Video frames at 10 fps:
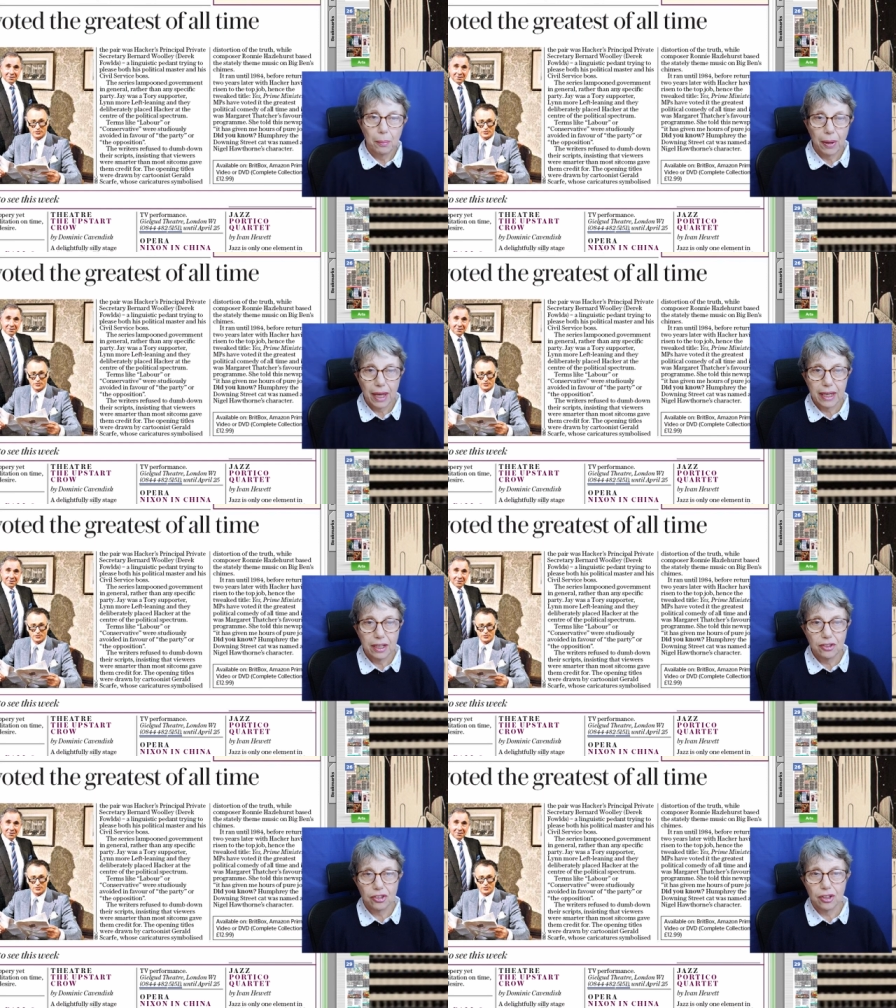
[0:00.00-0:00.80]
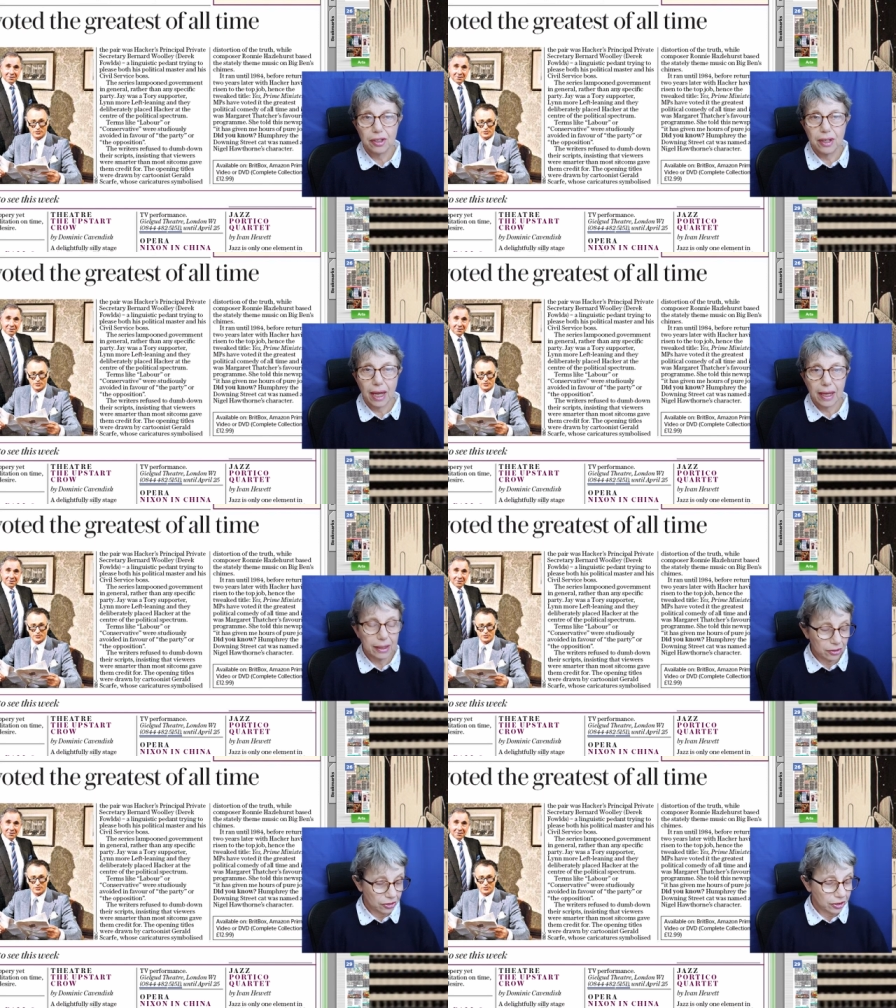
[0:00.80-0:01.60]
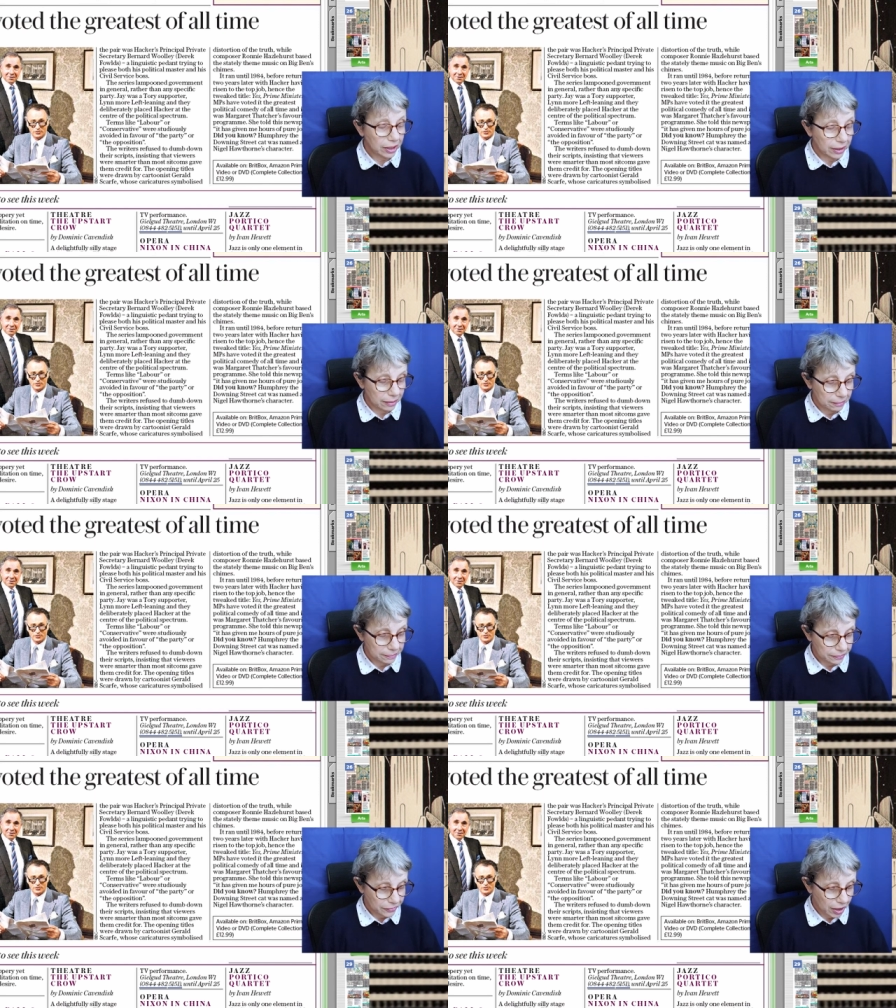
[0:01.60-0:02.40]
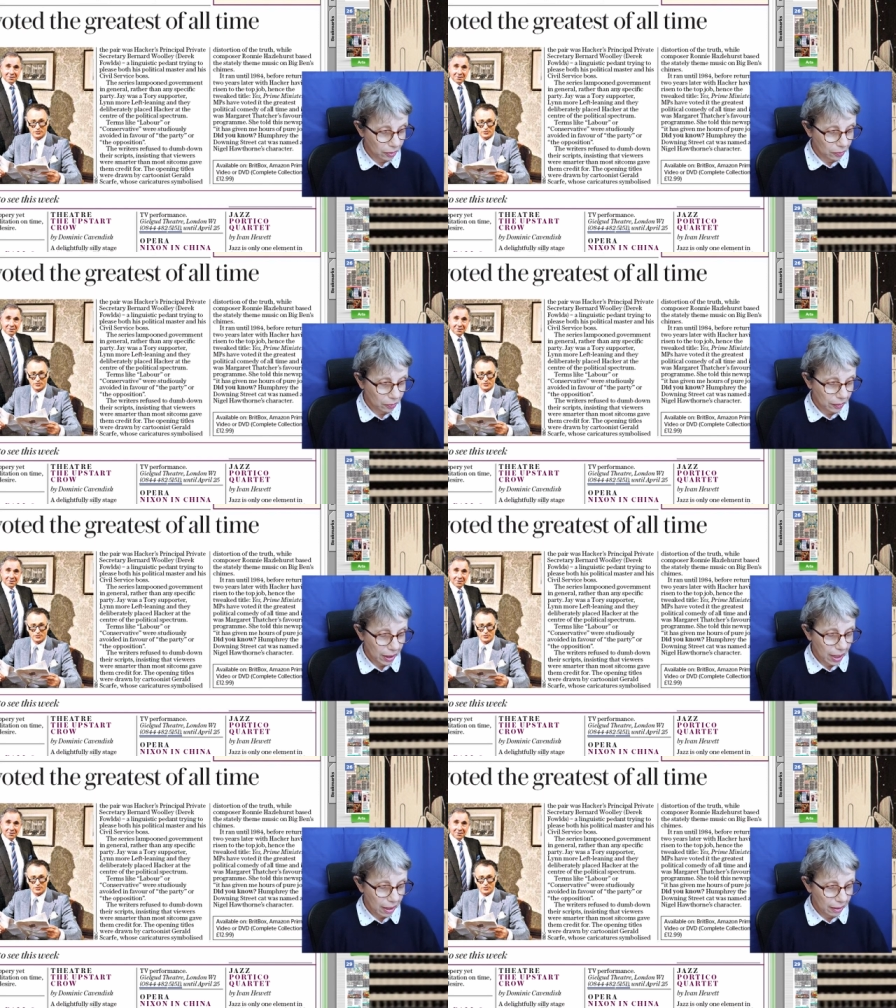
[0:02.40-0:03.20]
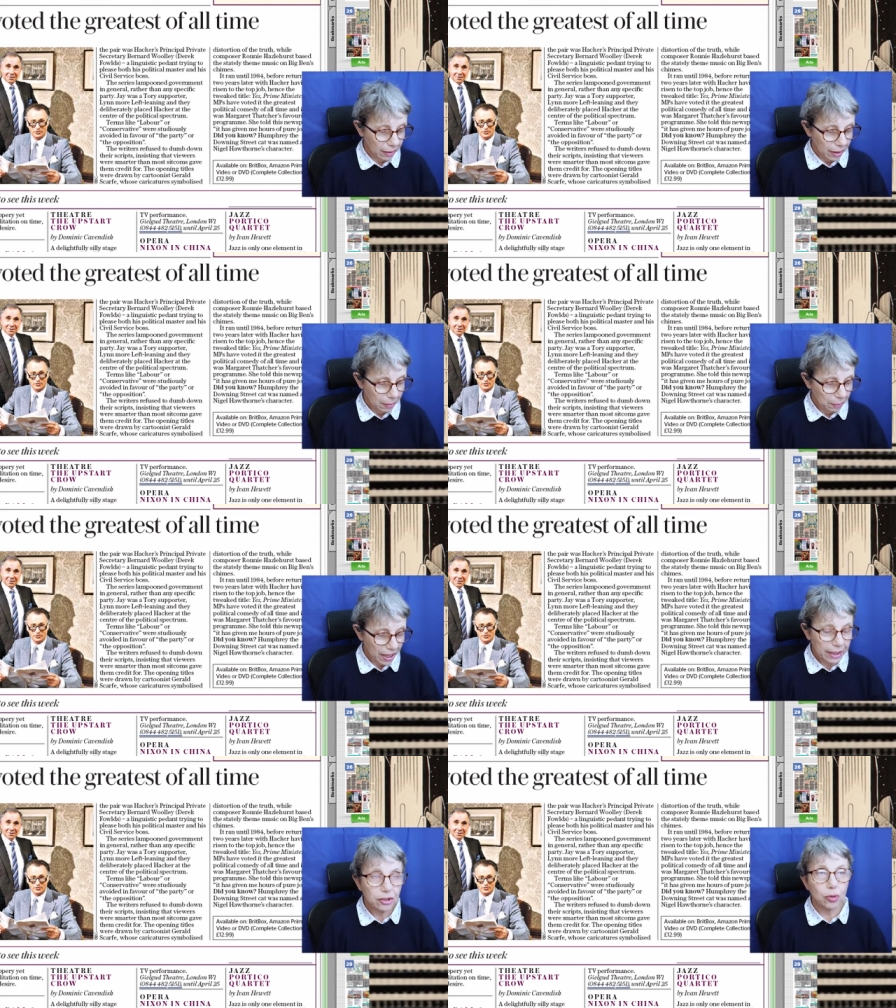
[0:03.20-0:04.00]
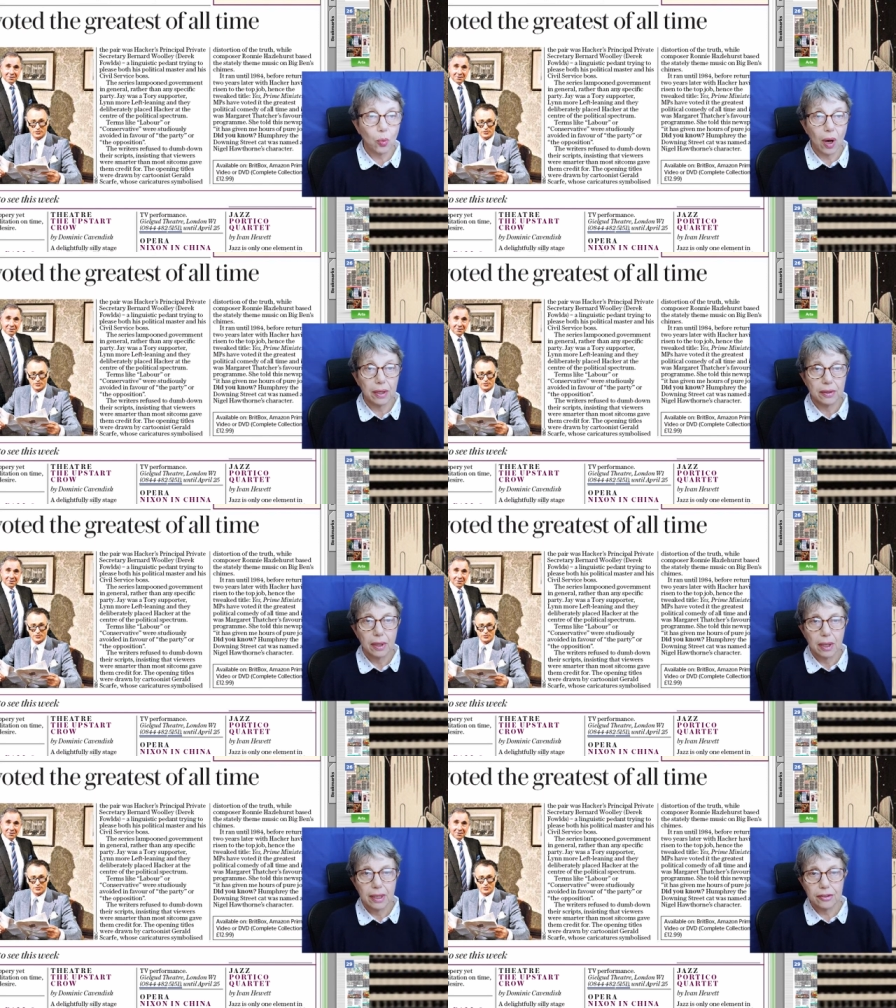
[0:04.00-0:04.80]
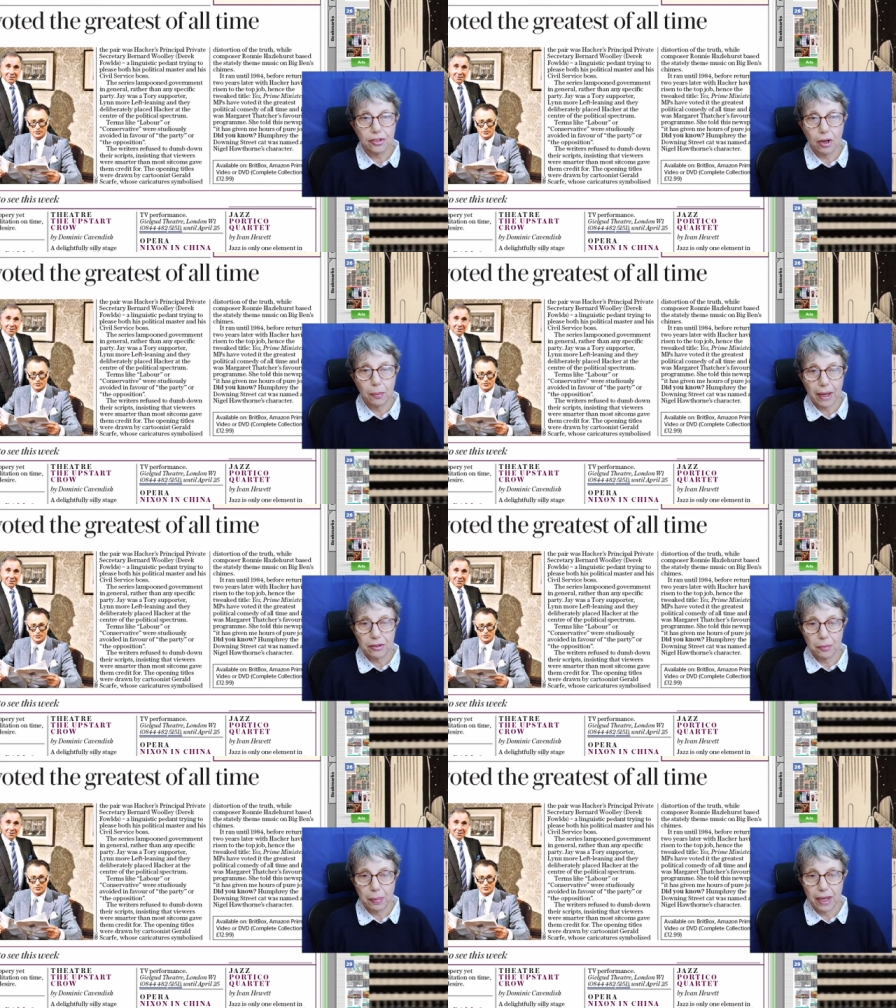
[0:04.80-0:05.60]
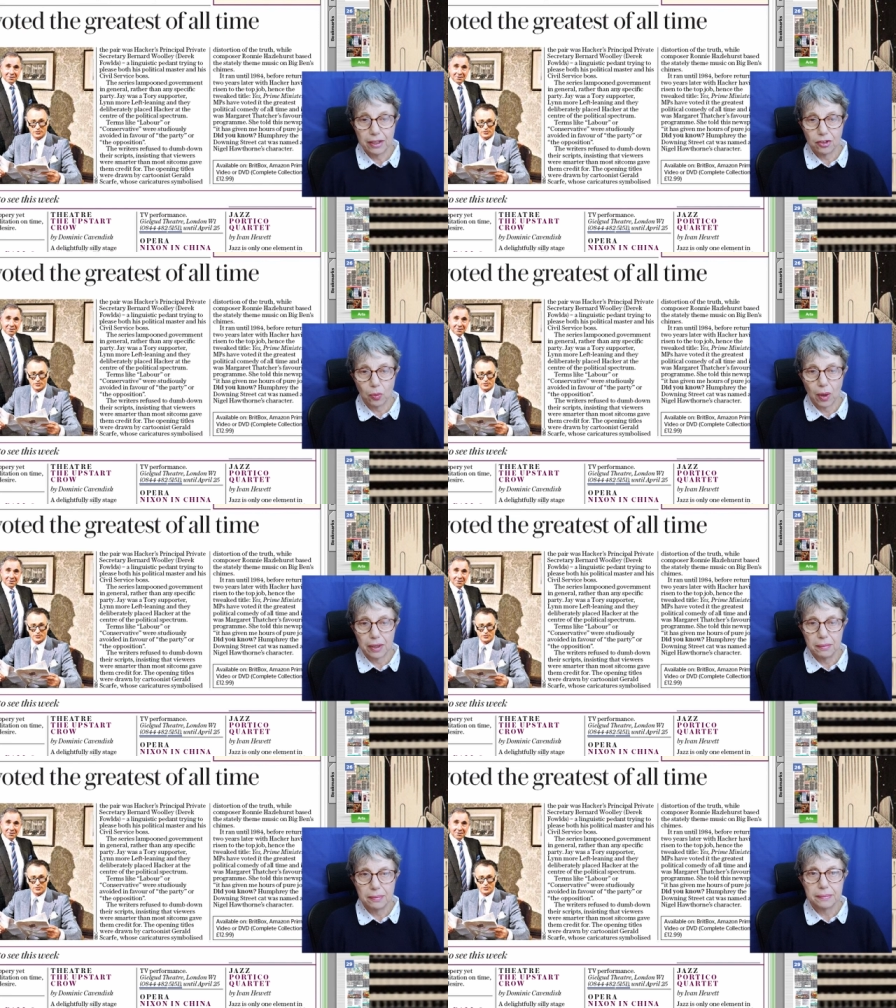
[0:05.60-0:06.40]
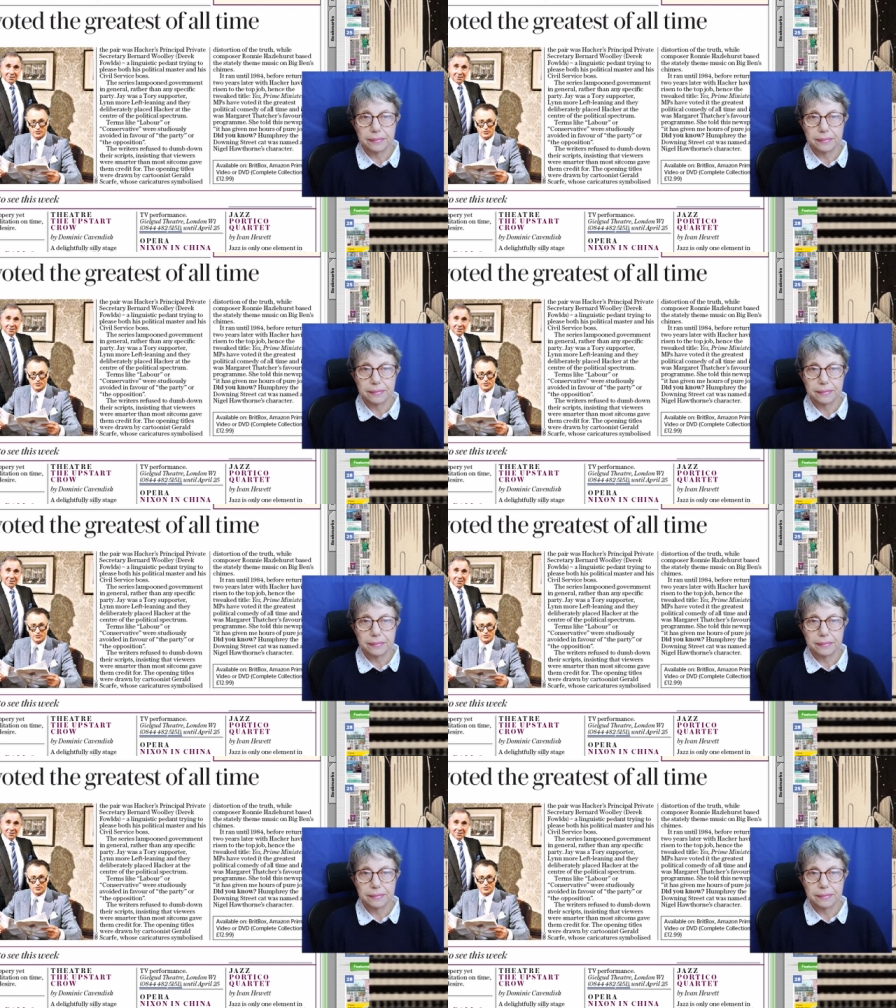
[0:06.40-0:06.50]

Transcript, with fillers: Page 19. No, ah, page one. Let's go back to page one.